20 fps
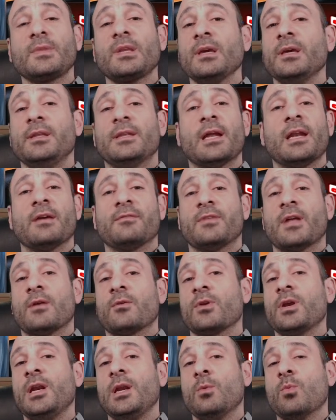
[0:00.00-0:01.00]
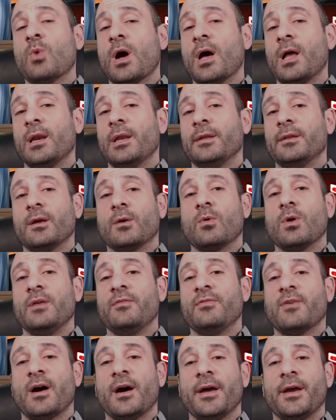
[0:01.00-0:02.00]
Italy have done really well in the
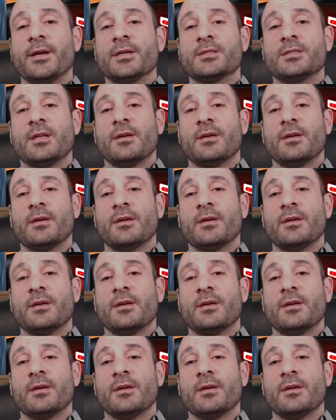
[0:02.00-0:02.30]
qualifiers.